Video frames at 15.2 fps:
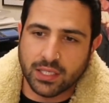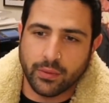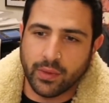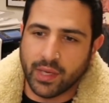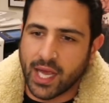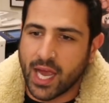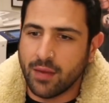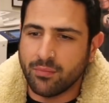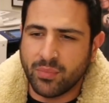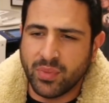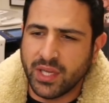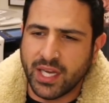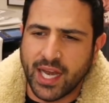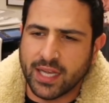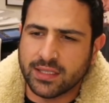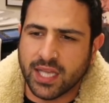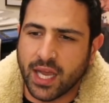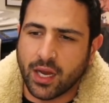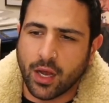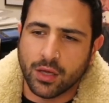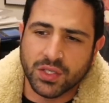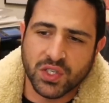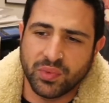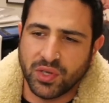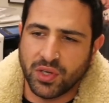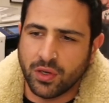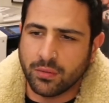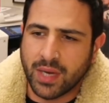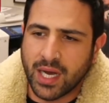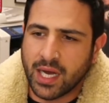So again, billionaire tech
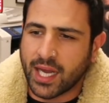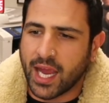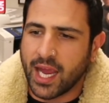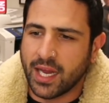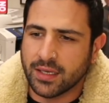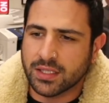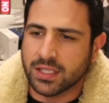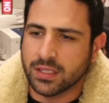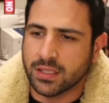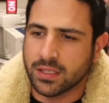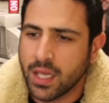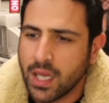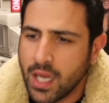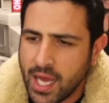entrepreneur Mark Anderson